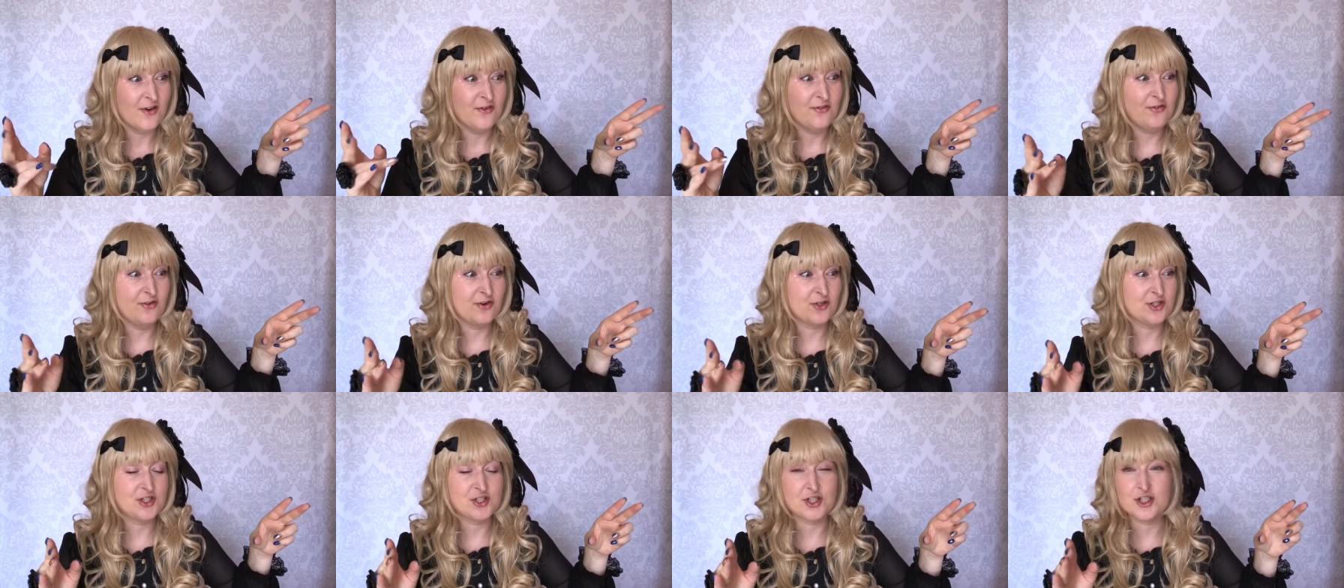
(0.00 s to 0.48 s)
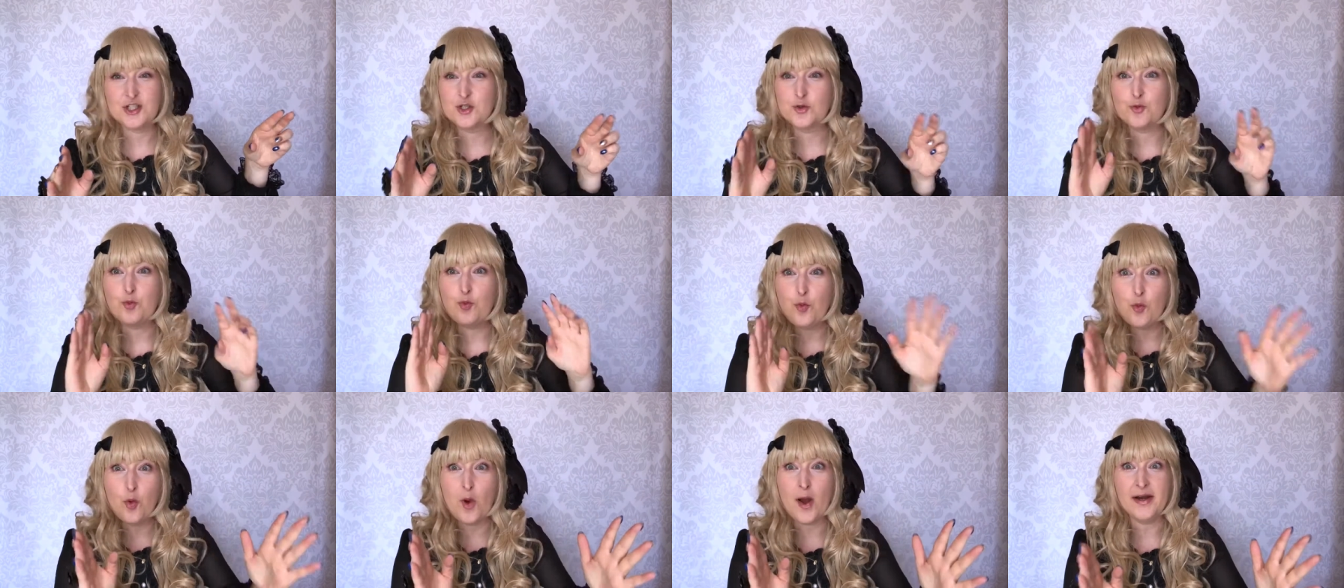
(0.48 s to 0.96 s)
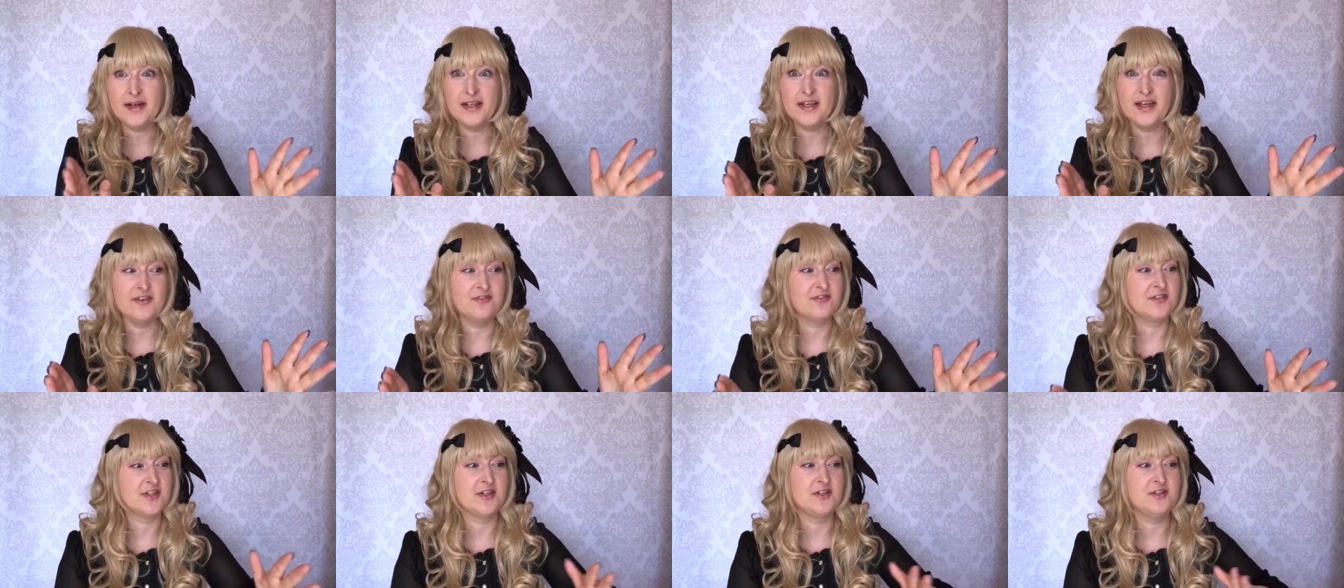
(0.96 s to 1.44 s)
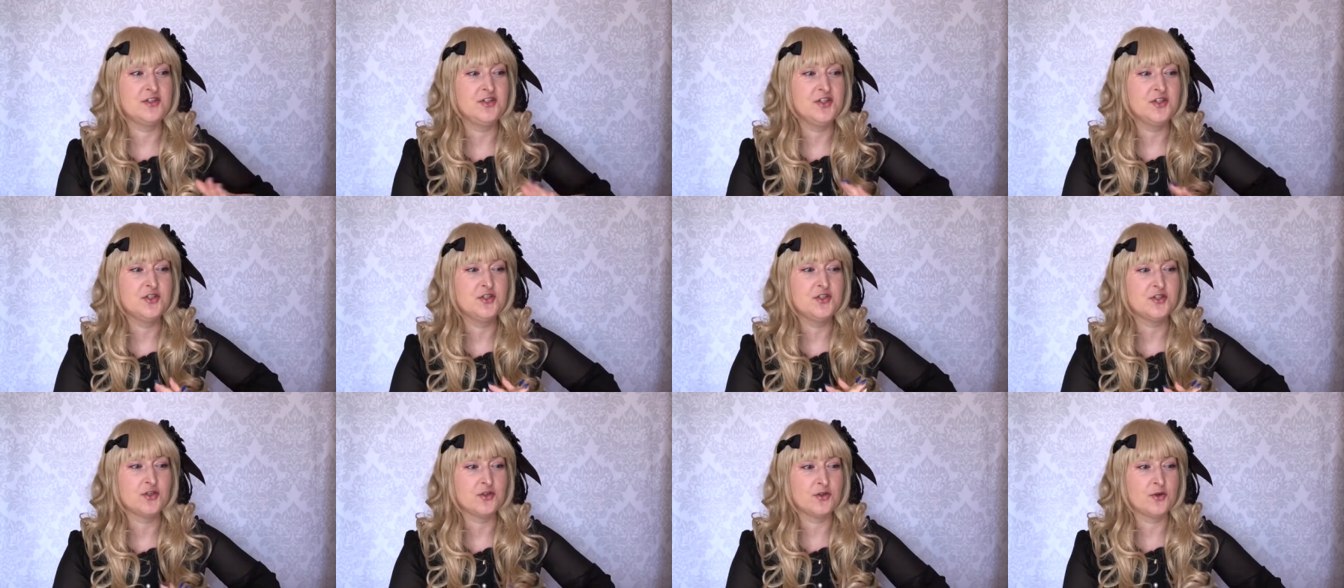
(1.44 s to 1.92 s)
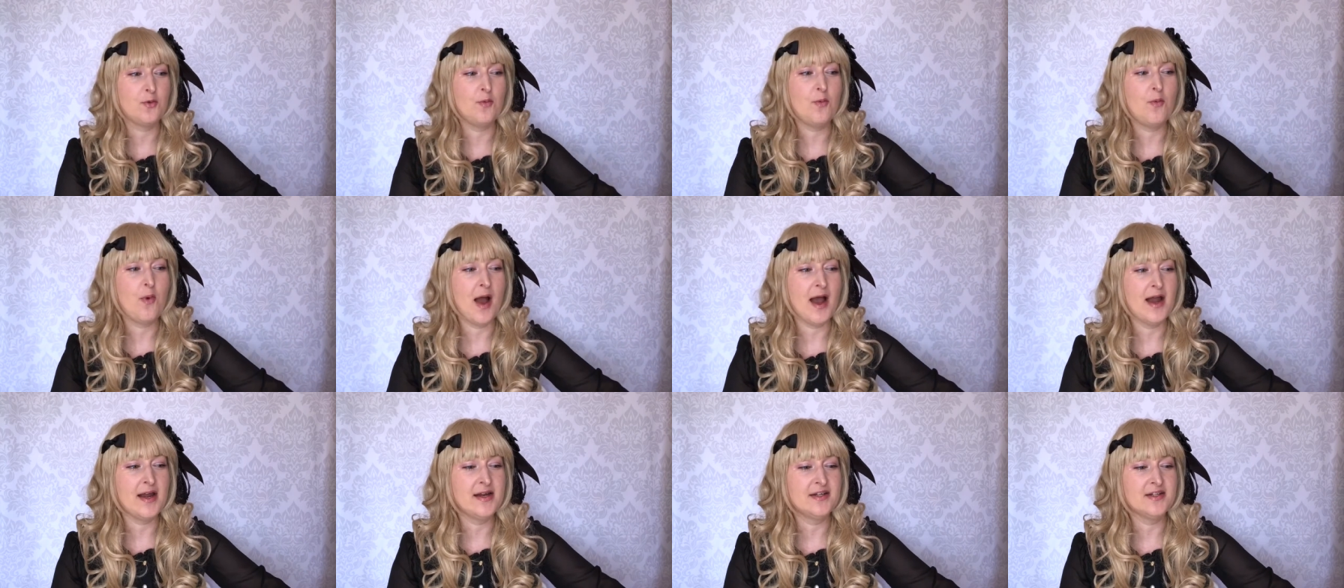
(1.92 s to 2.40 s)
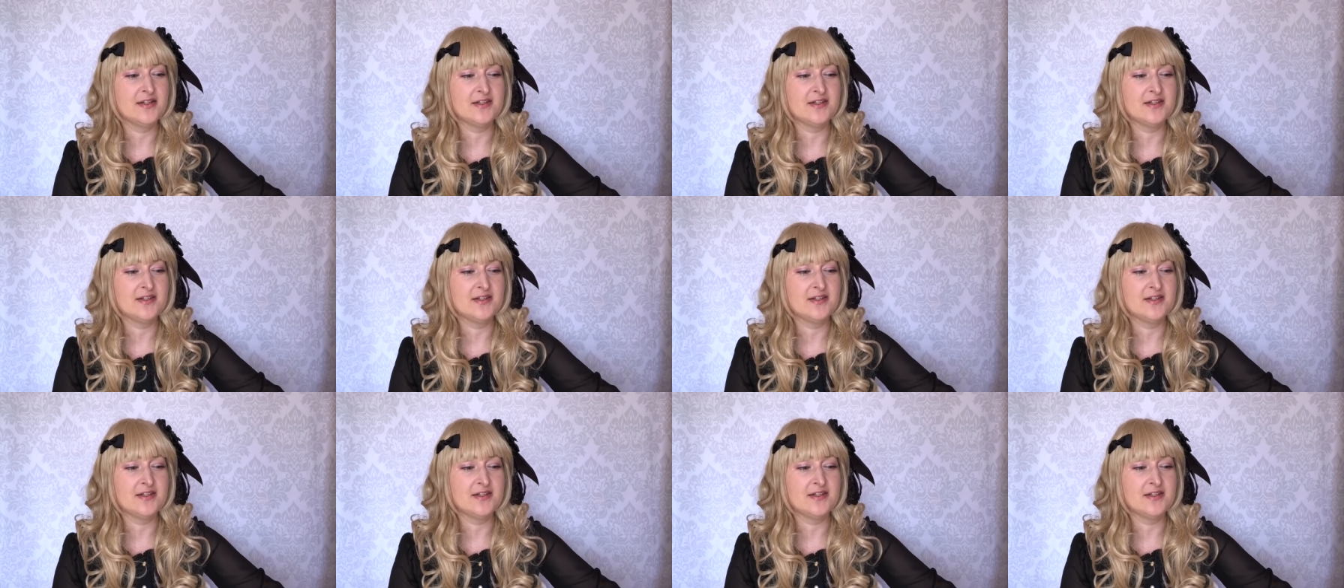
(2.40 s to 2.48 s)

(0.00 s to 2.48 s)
for just one gift and you don't know why.